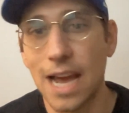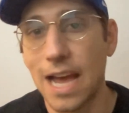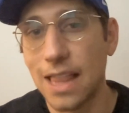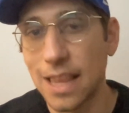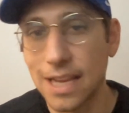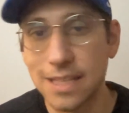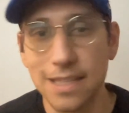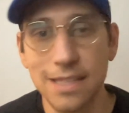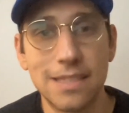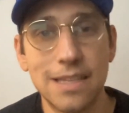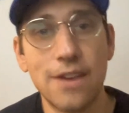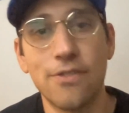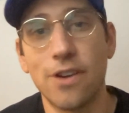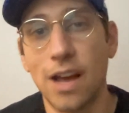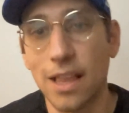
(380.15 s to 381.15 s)
I like to
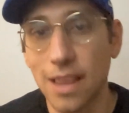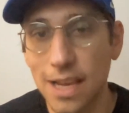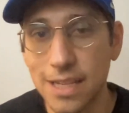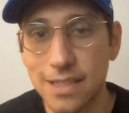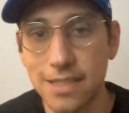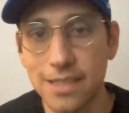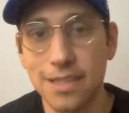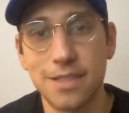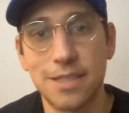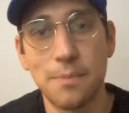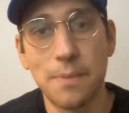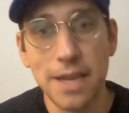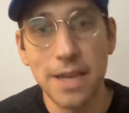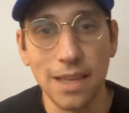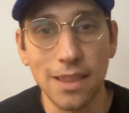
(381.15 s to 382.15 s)
savor it. I like to
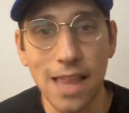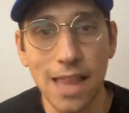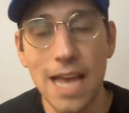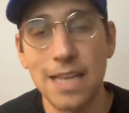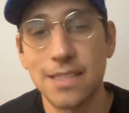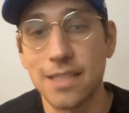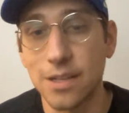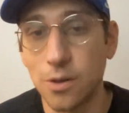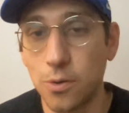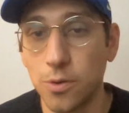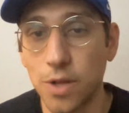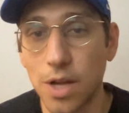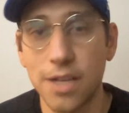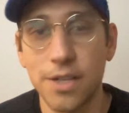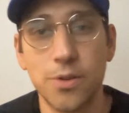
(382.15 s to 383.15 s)
make it last and hold on